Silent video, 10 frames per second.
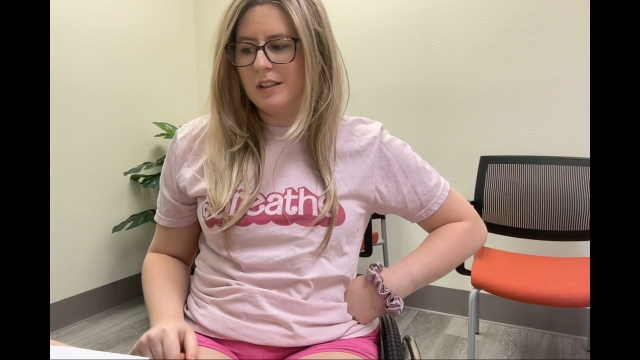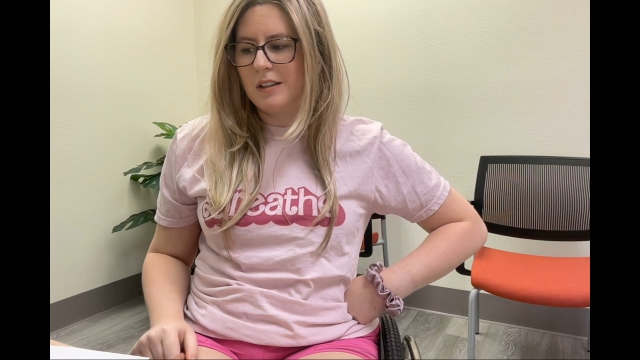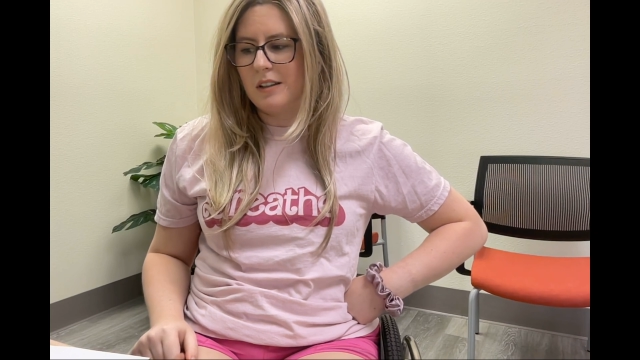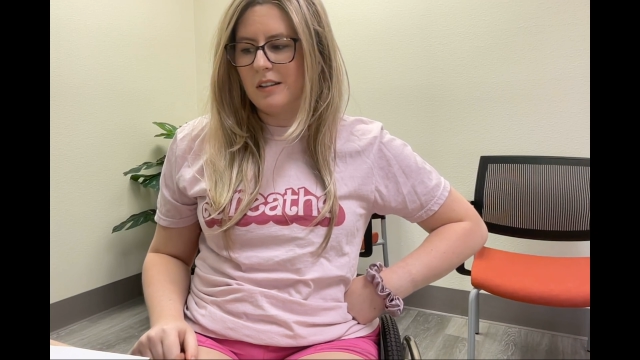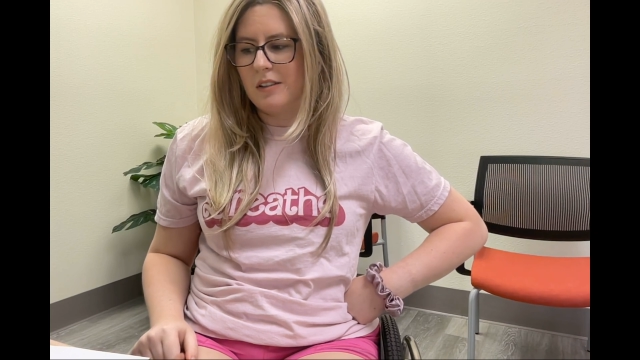
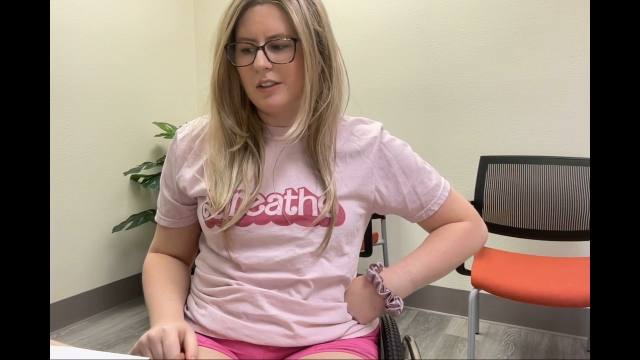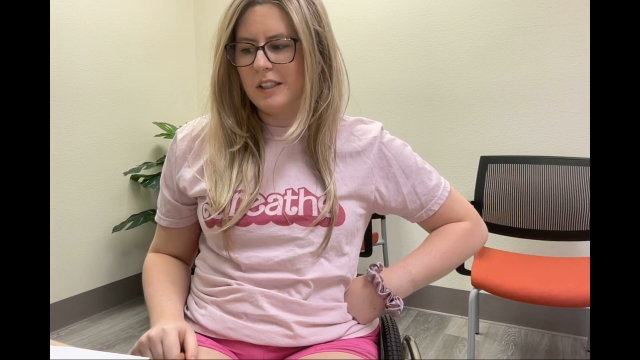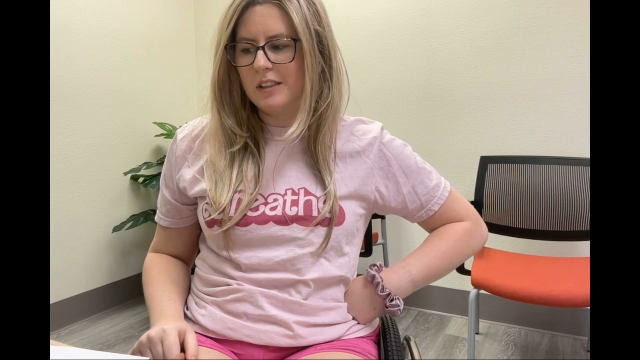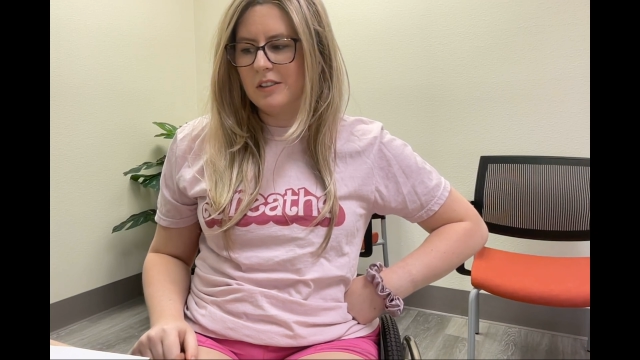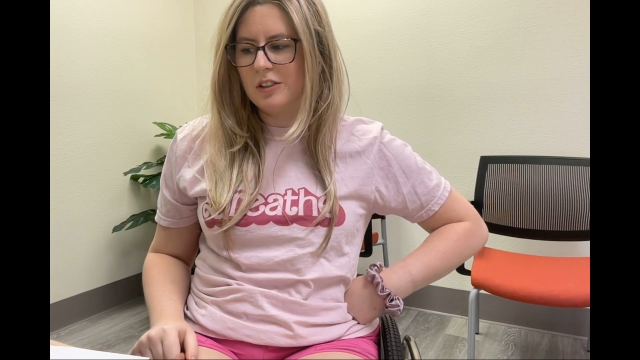
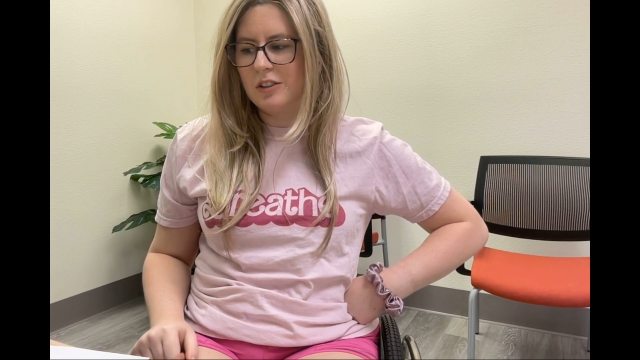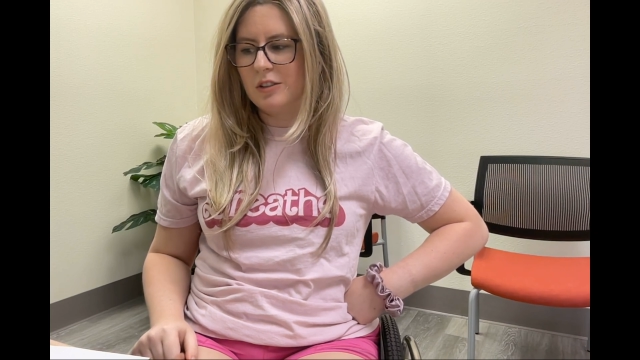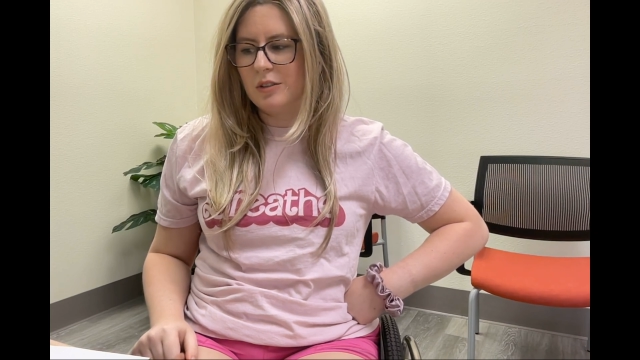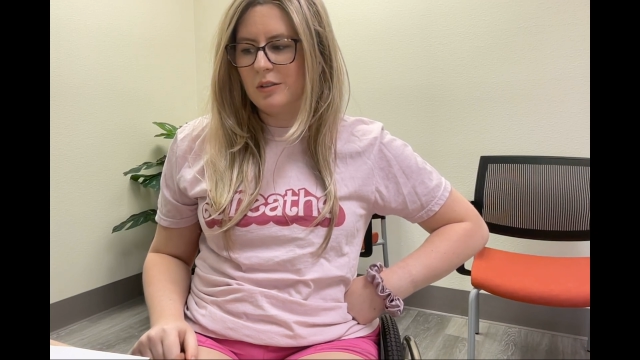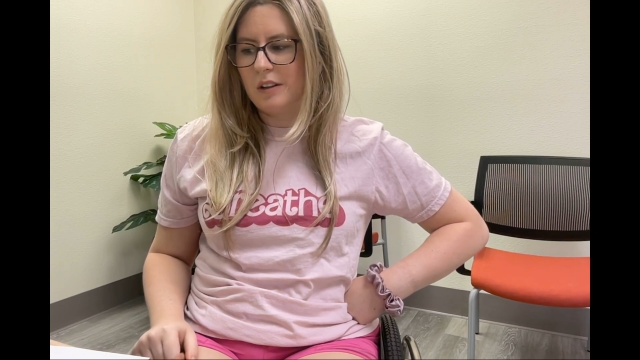Learning
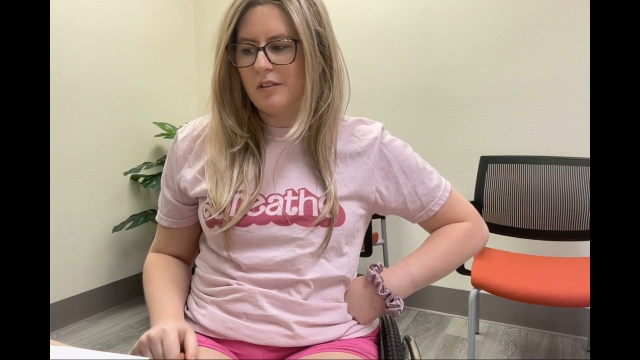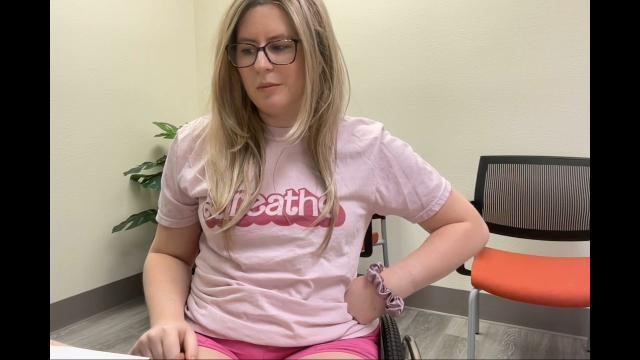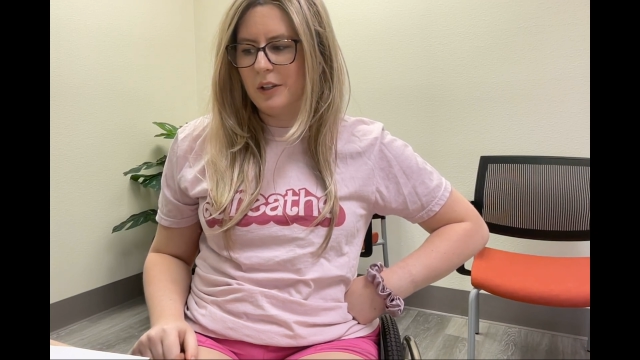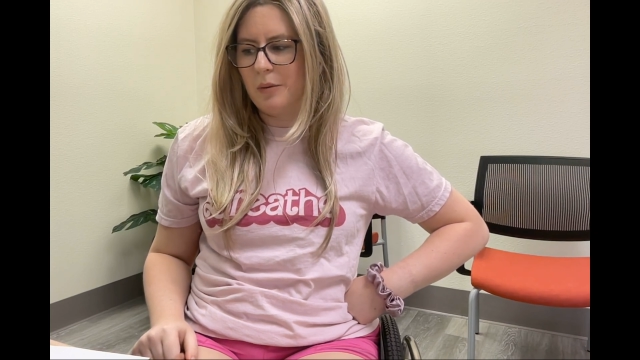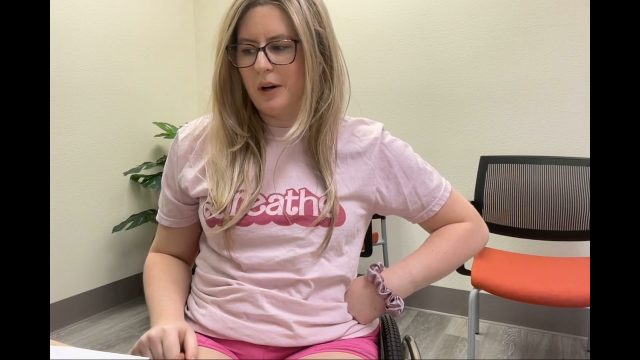to
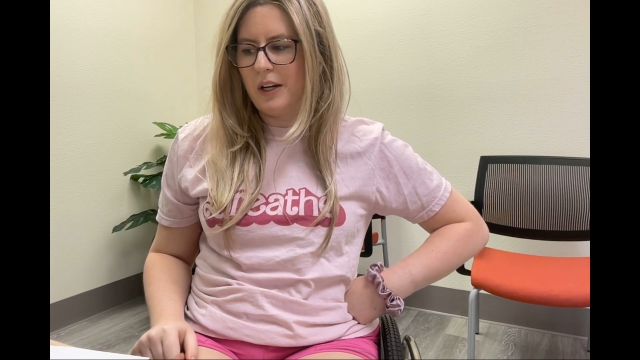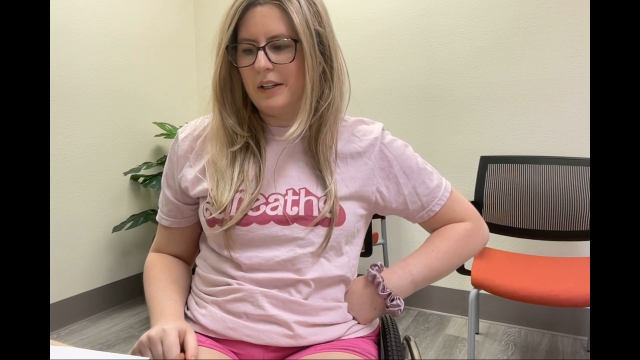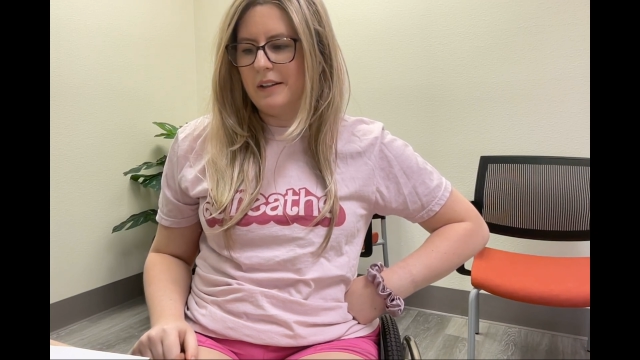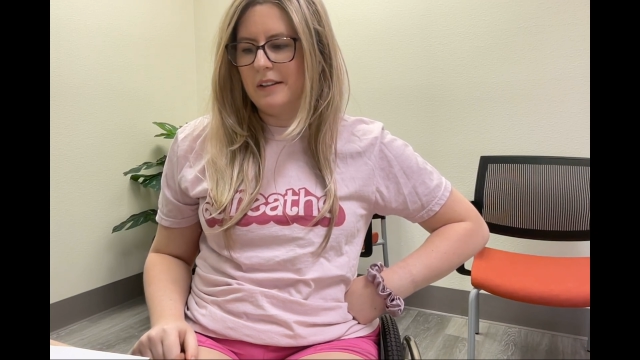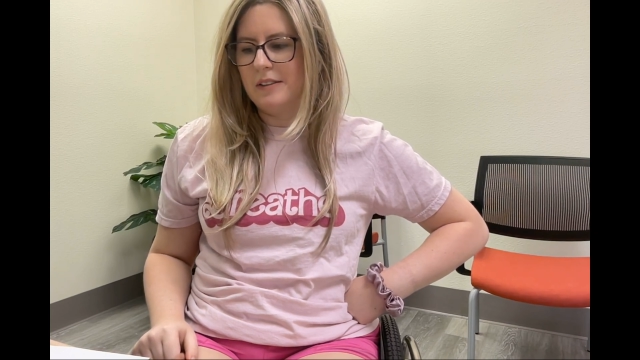love my new
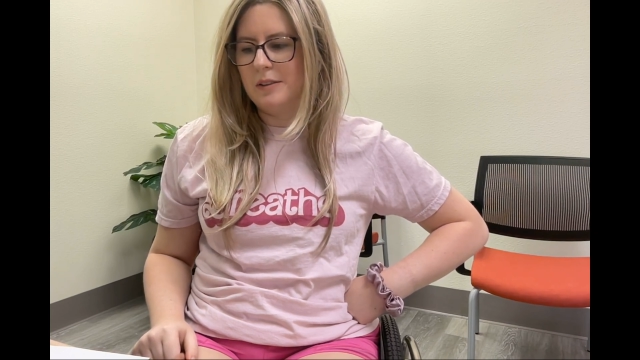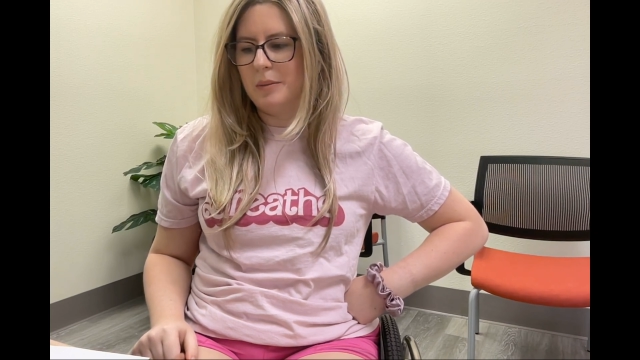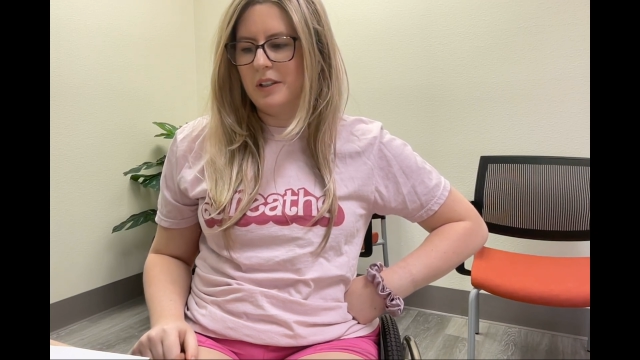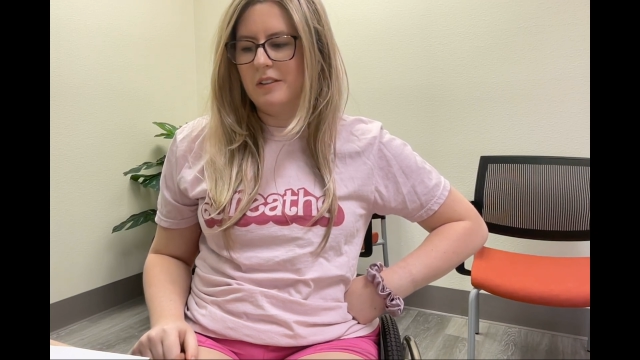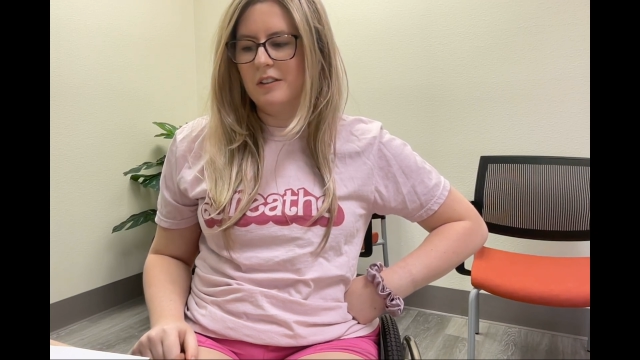body has
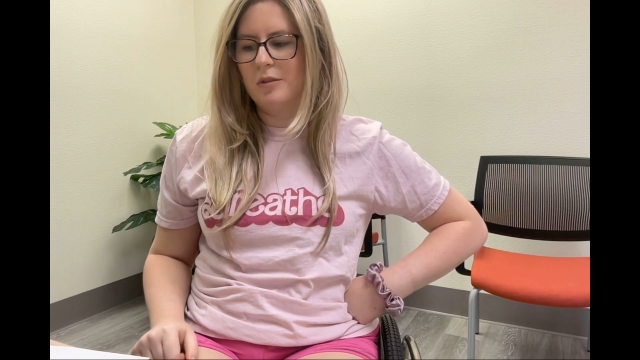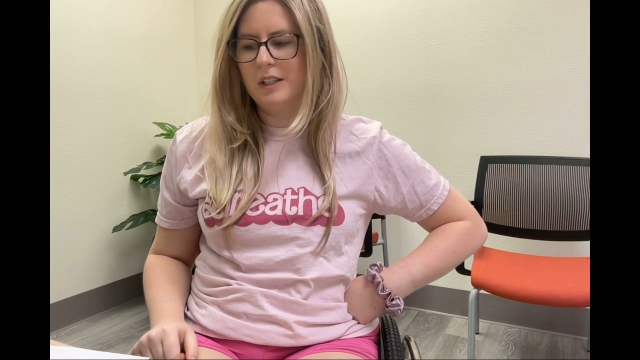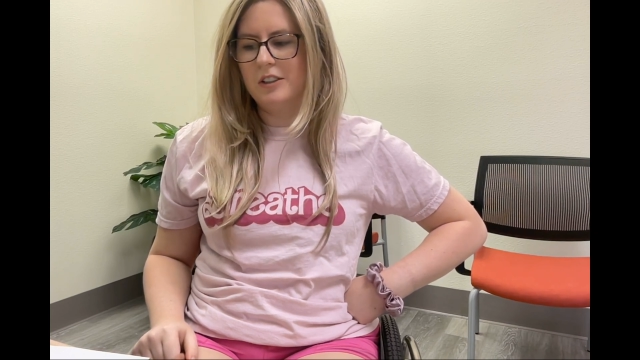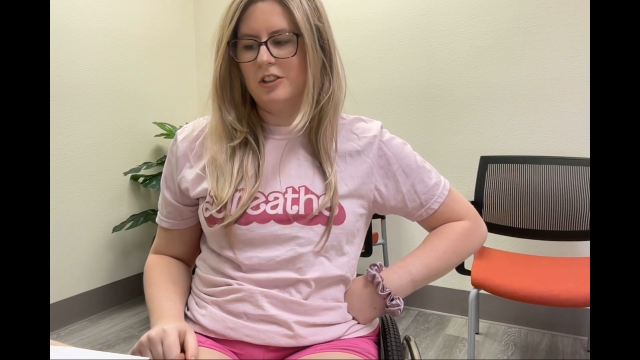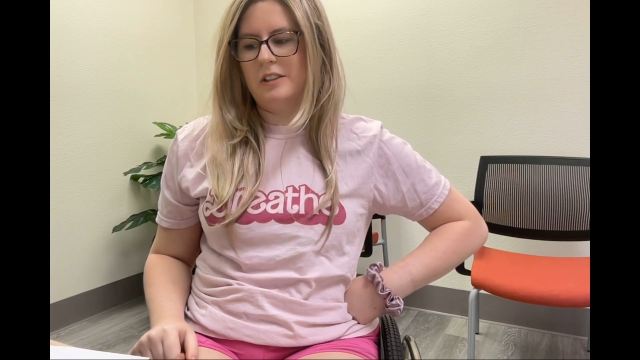been
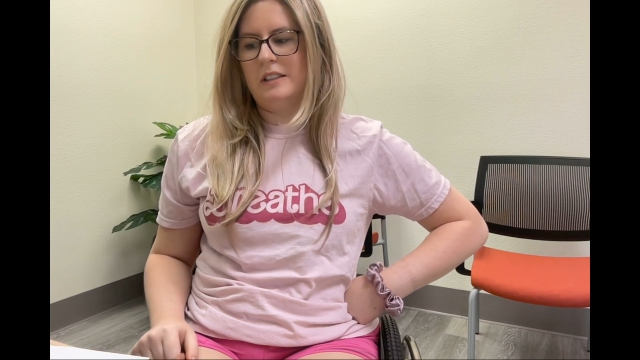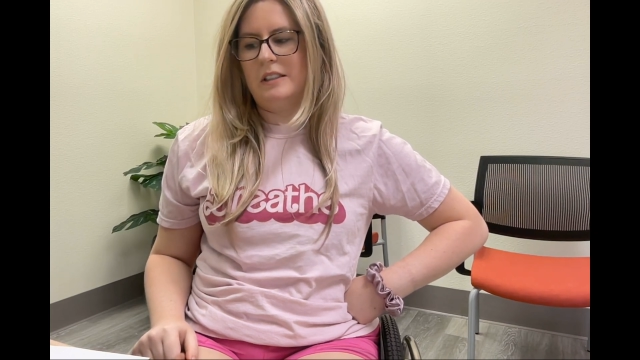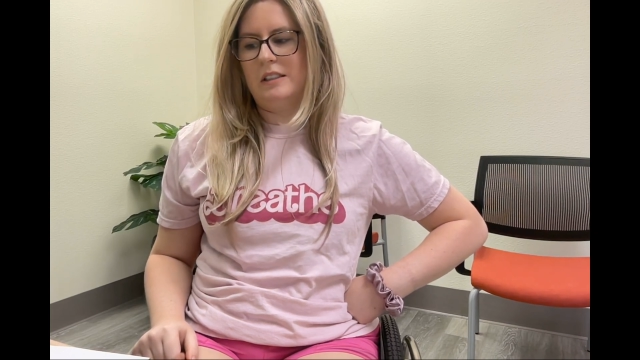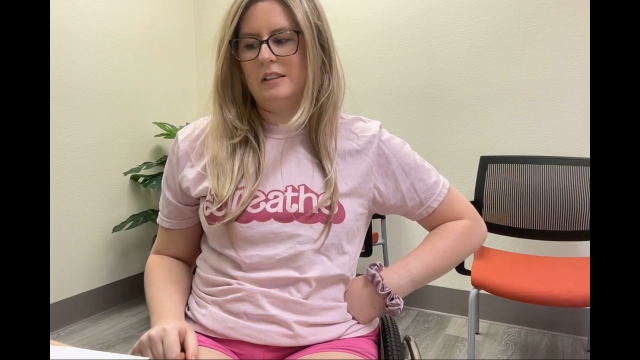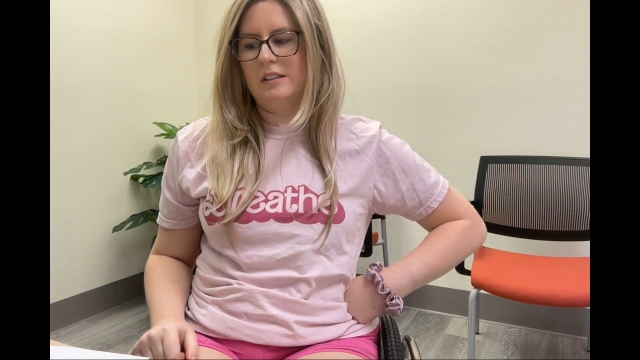quite a
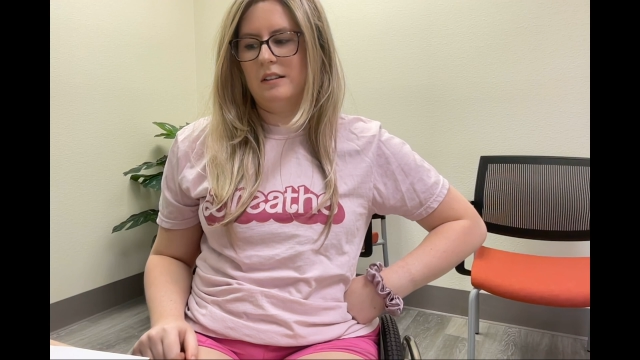journey,